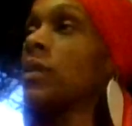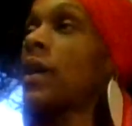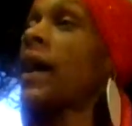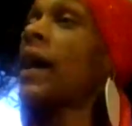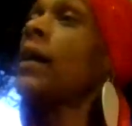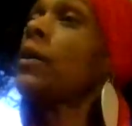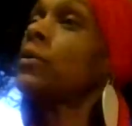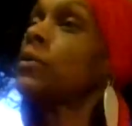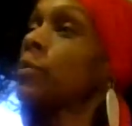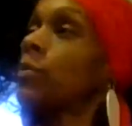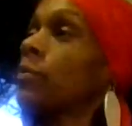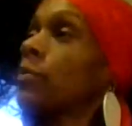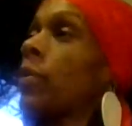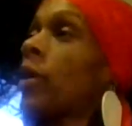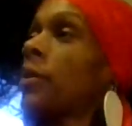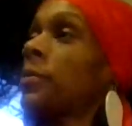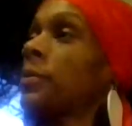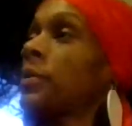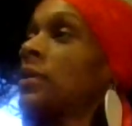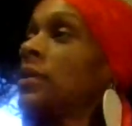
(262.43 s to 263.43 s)
Out,
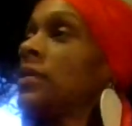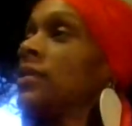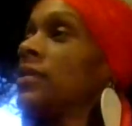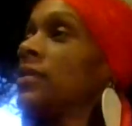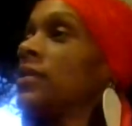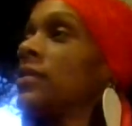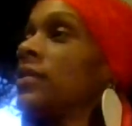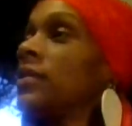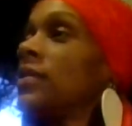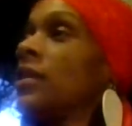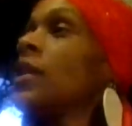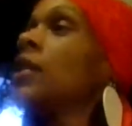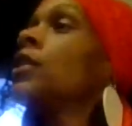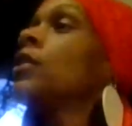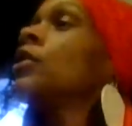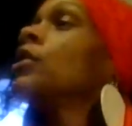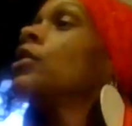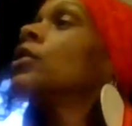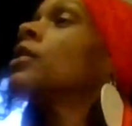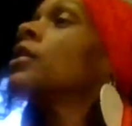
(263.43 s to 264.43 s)
puppy.
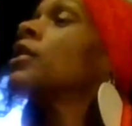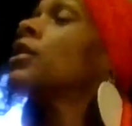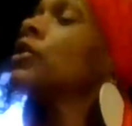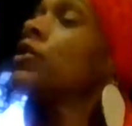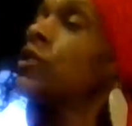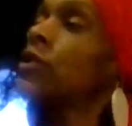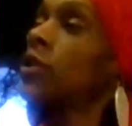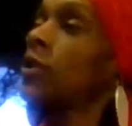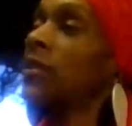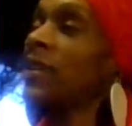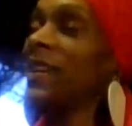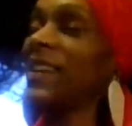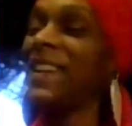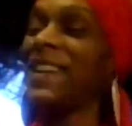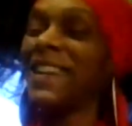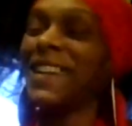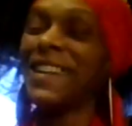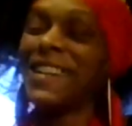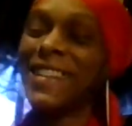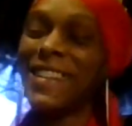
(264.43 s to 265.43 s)
Could
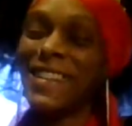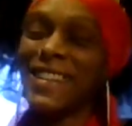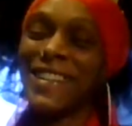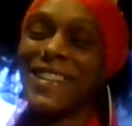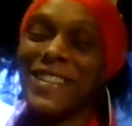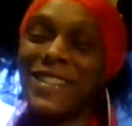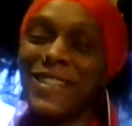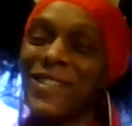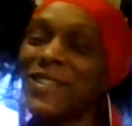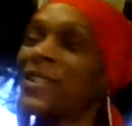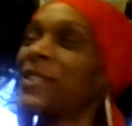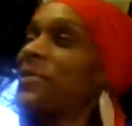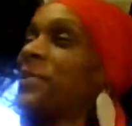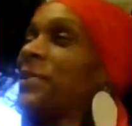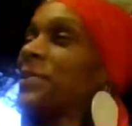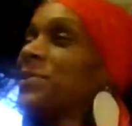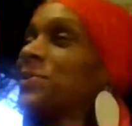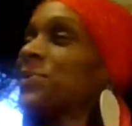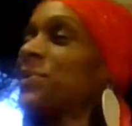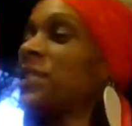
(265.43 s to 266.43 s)
you come
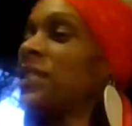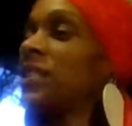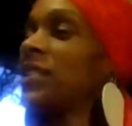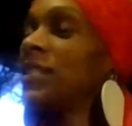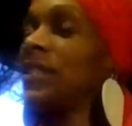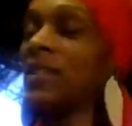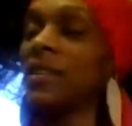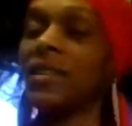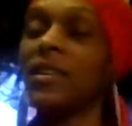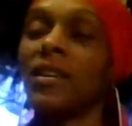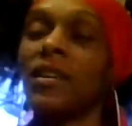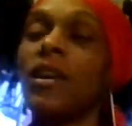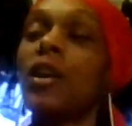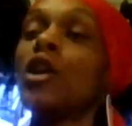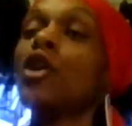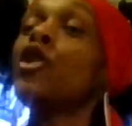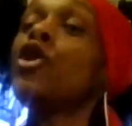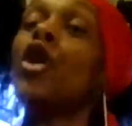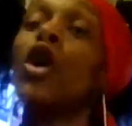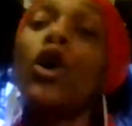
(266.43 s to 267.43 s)
out, sweetie?
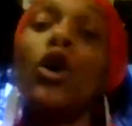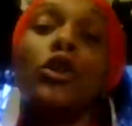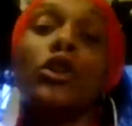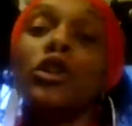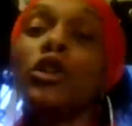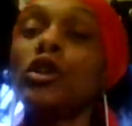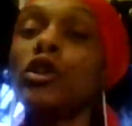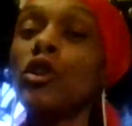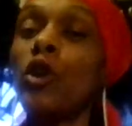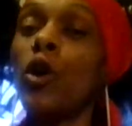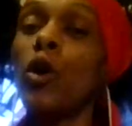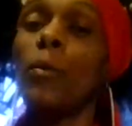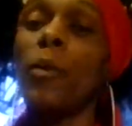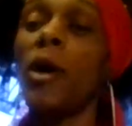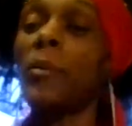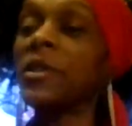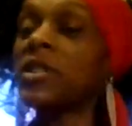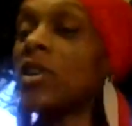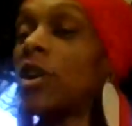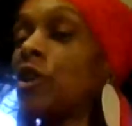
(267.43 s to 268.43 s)
No.
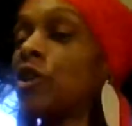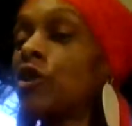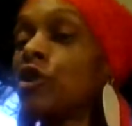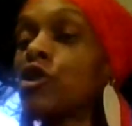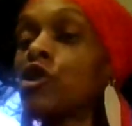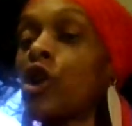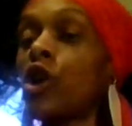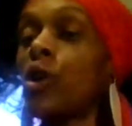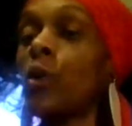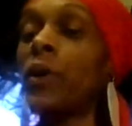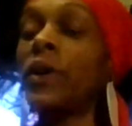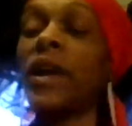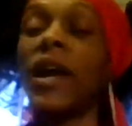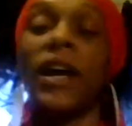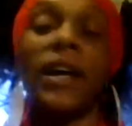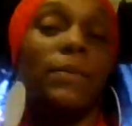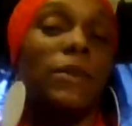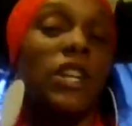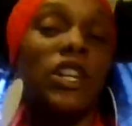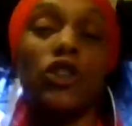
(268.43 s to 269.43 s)
Mommy's on her show and
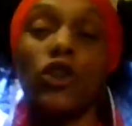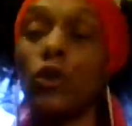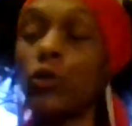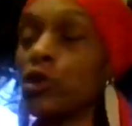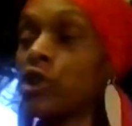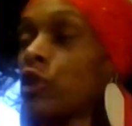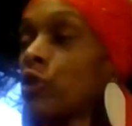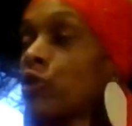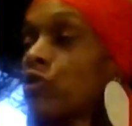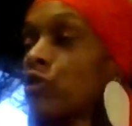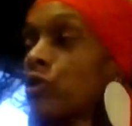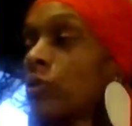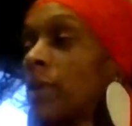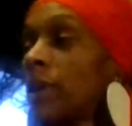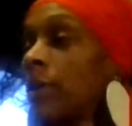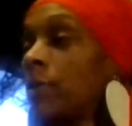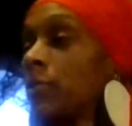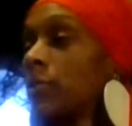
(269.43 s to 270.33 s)
I need no children around.